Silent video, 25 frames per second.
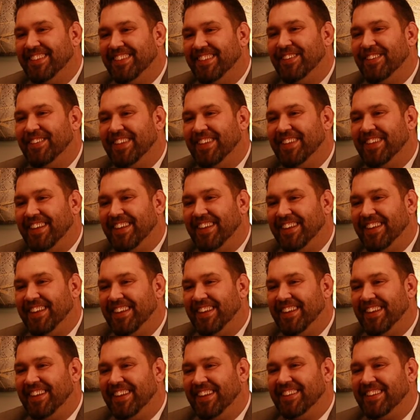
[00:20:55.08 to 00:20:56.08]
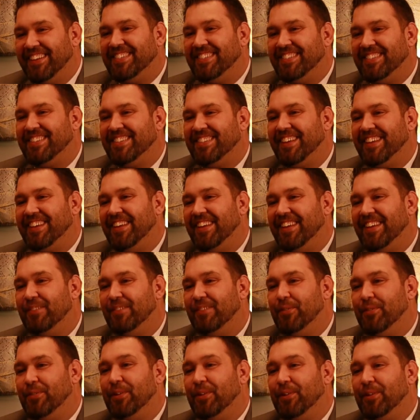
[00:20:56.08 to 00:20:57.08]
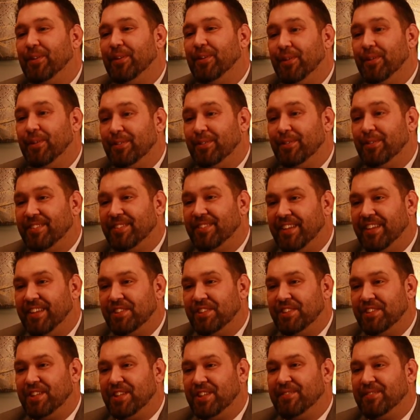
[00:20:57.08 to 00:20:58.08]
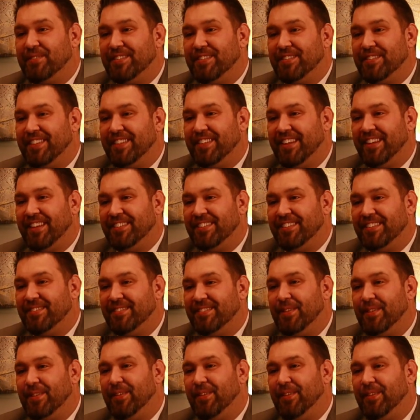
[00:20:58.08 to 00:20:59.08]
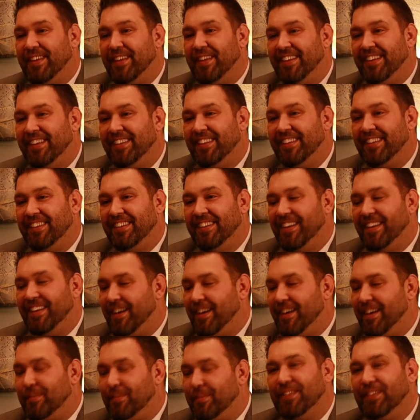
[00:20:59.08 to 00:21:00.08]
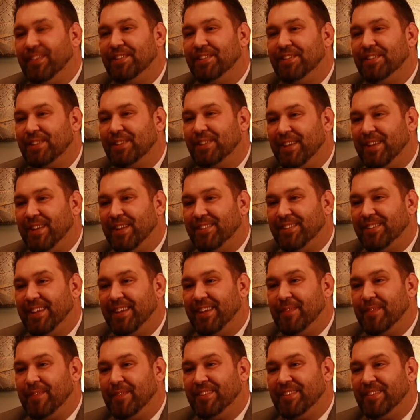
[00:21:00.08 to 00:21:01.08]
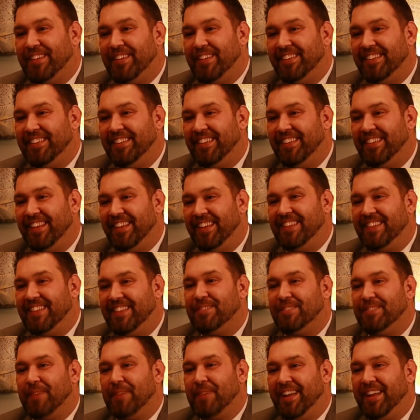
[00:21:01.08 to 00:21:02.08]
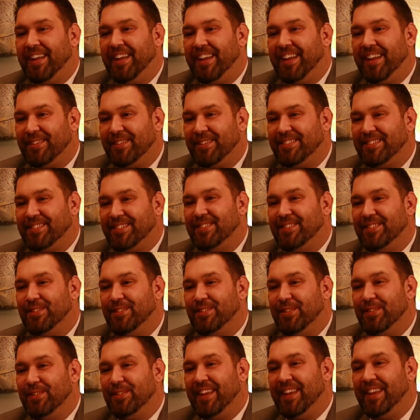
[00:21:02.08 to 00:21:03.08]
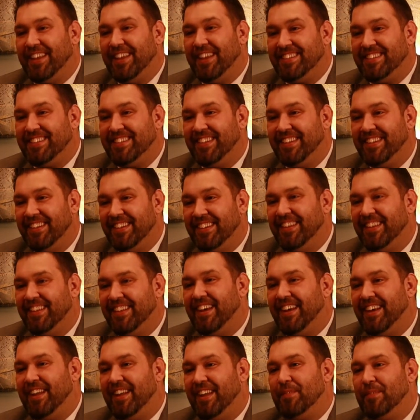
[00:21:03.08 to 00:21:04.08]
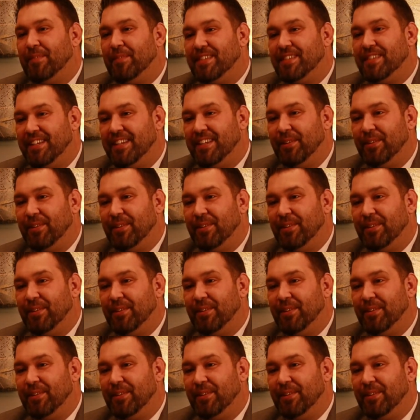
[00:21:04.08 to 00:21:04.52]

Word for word: okay? and let's decide you foreclose. And Jeff decides, okay, I'm going to list your house on Amazon. It's my house It's my to do that. Right. I am the deed